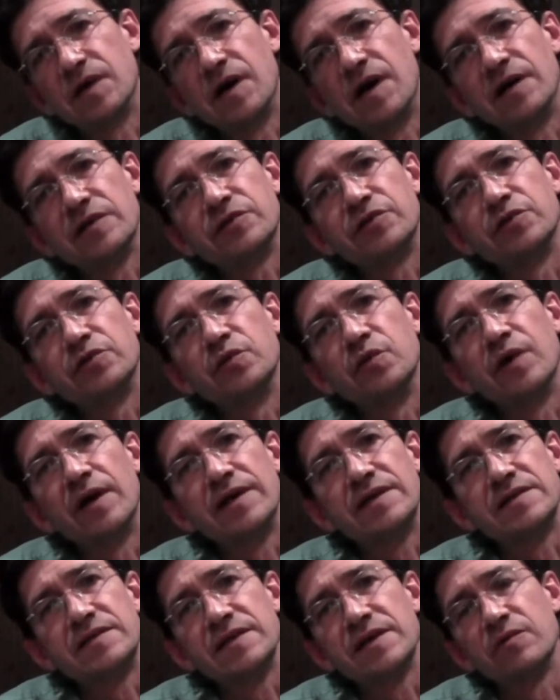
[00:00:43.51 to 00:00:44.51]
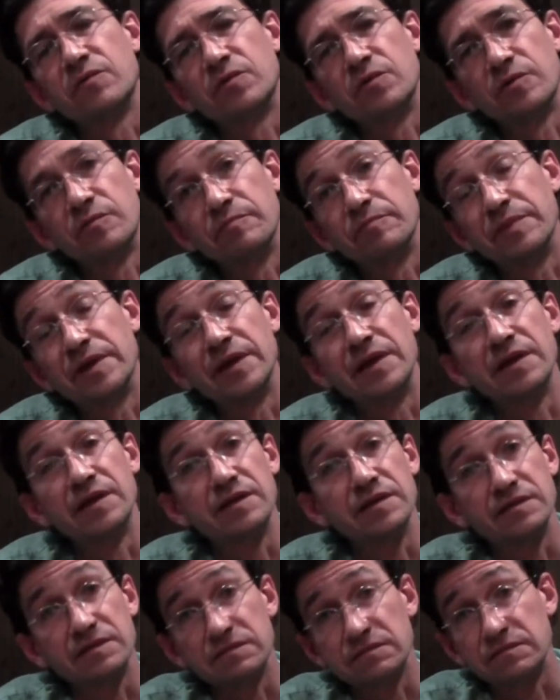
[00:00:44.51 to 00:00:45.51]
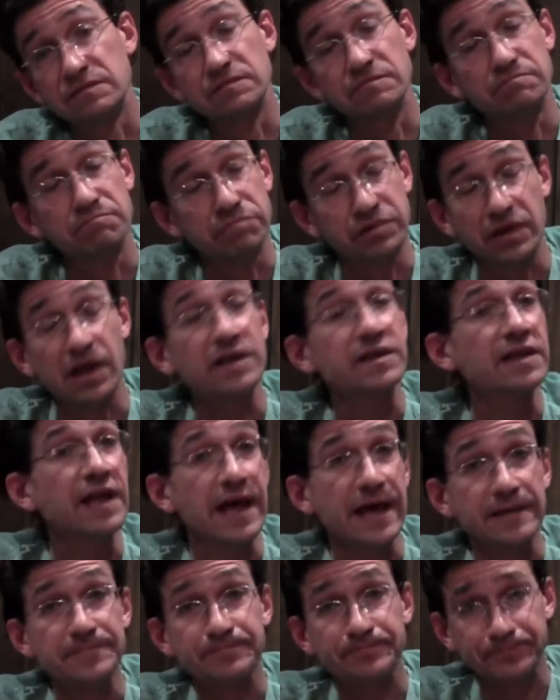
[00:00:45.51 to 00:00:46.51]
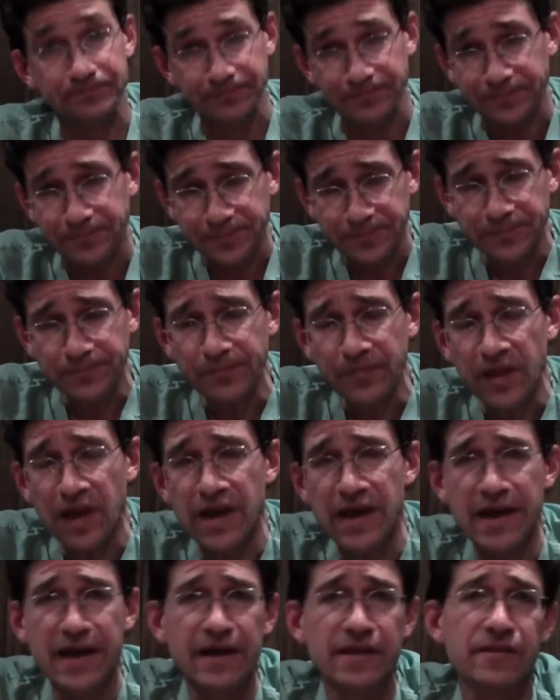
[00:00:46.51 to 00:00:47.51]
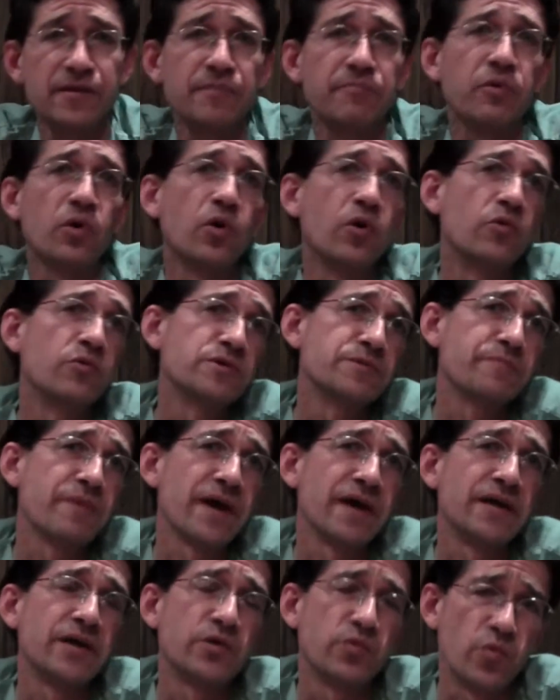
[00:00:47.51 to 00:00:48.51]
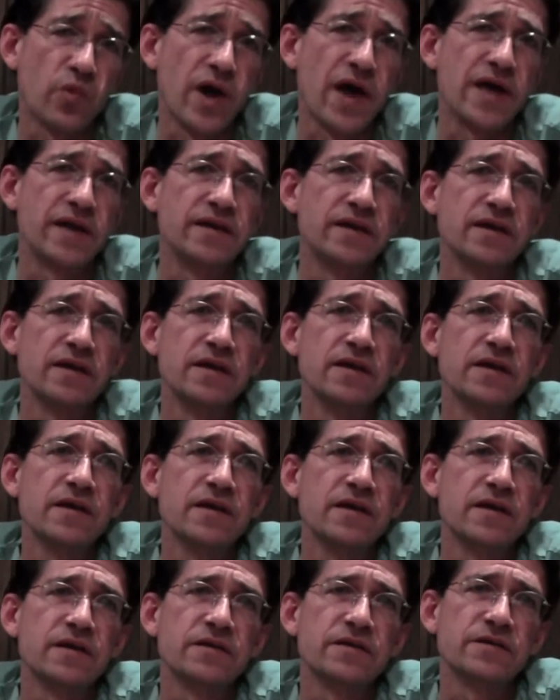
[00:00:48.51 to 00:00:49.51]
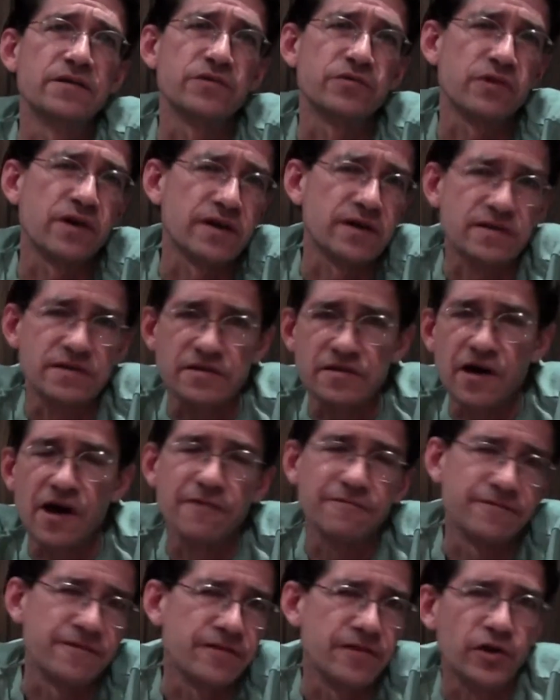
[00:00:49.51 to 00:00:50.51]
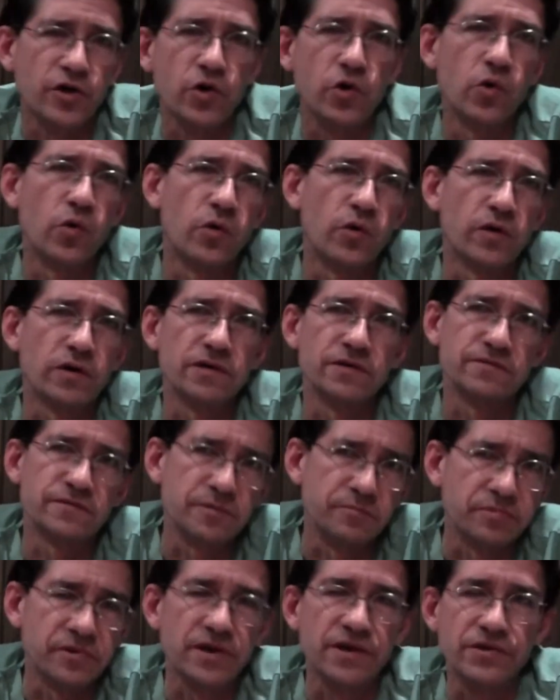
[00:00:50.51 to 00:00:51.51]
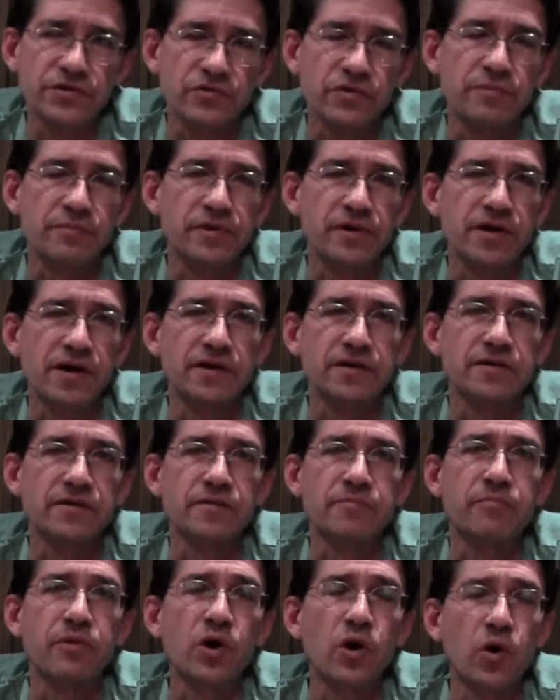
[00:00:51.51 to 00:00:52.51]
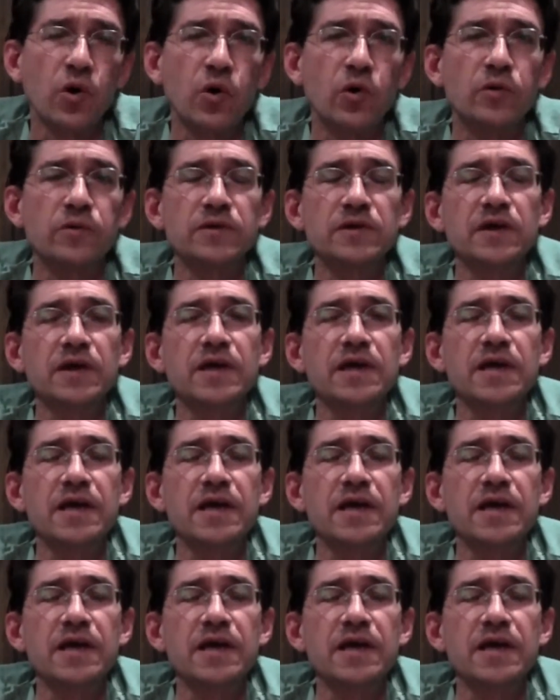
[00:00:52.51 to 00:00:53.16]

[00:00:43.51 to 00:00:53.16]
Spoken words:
onto as they were being bloodlet, and the pole was painted red to try to soften the gore of the blood dripping onto the pole.